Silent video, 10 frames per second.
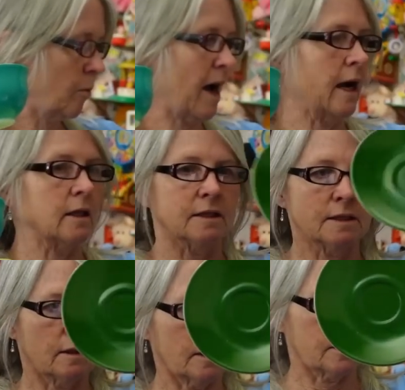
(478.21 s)
pile of
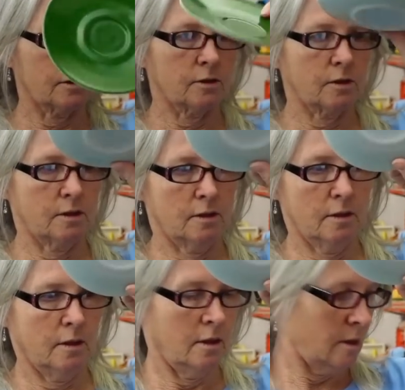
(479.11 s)
saucers.
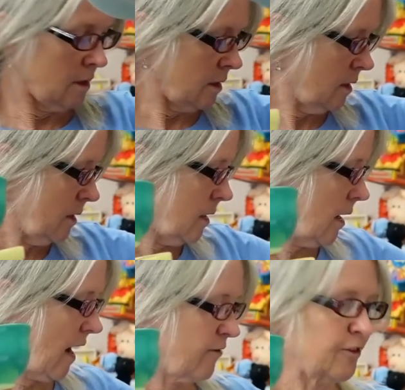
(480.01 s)

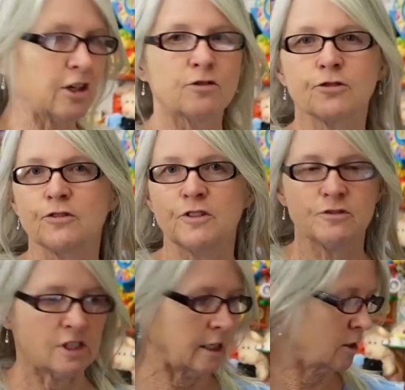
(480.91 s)
I figured for
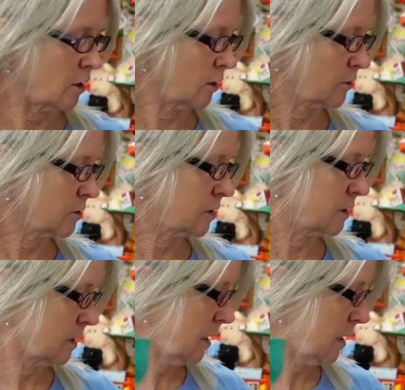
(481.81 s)
$15,